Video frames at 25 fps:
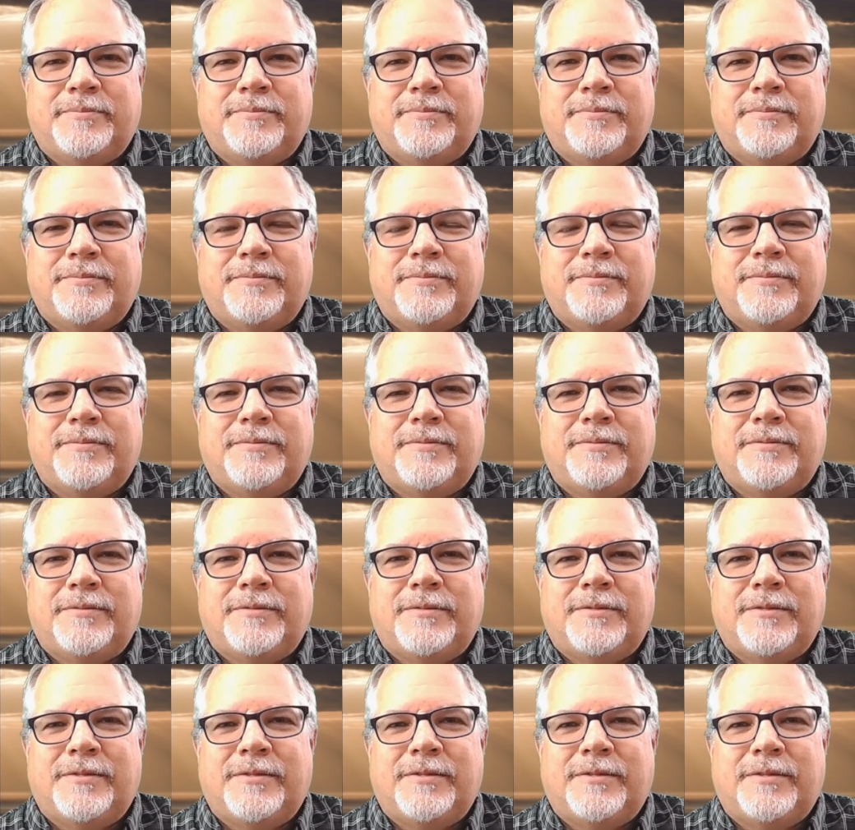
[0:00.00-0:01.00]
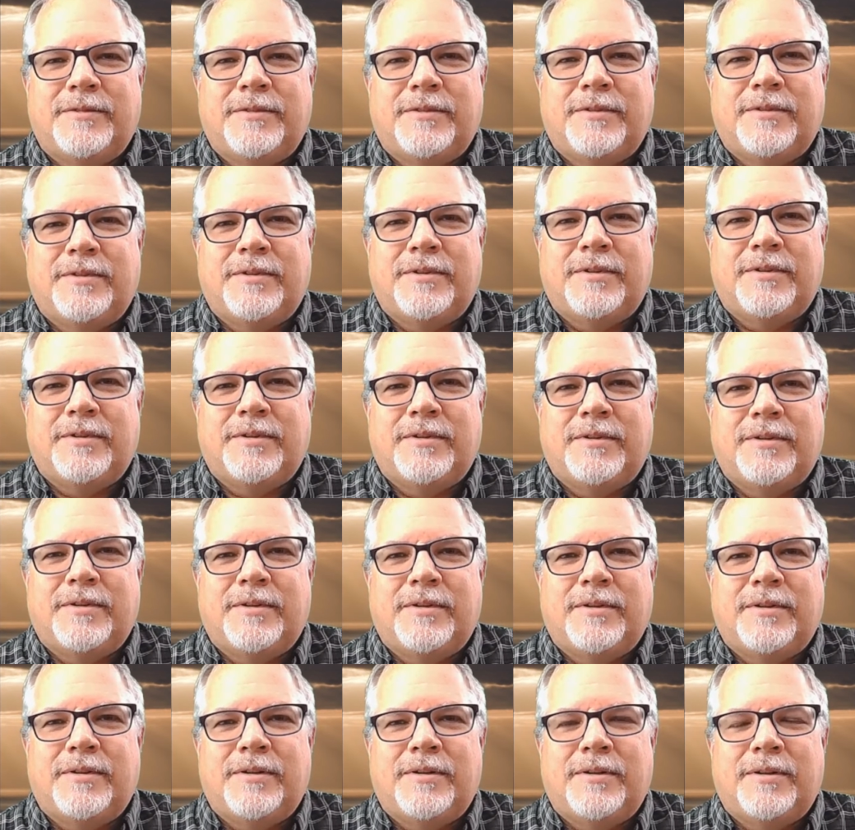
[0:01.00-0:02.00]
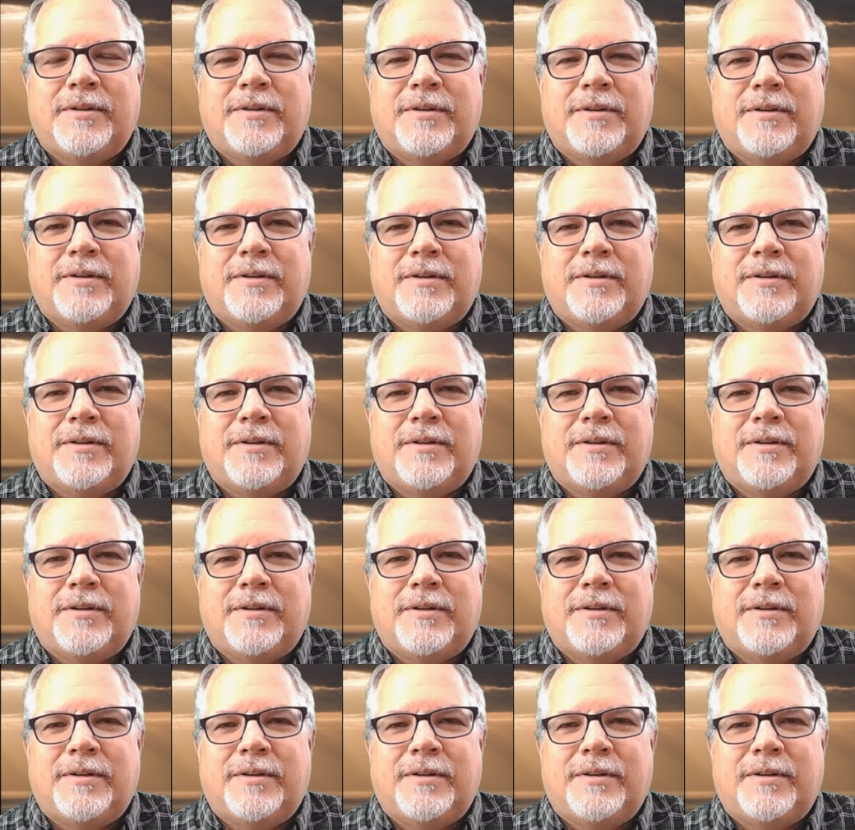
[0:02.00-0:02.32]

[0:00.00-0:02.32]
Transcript: No one is speaking in this clip.